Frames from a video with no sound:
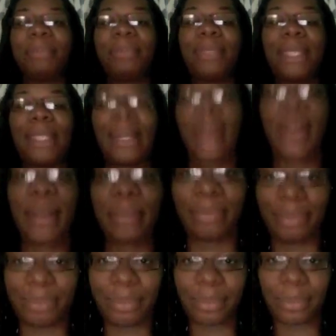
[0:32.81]
sorry.
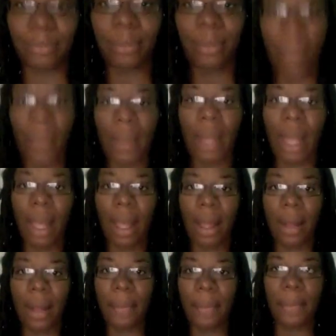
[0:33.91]

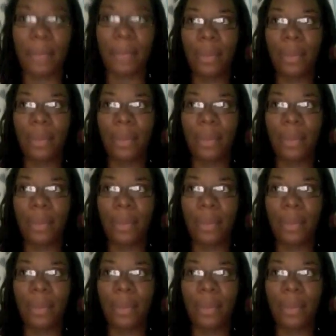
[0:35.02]
Last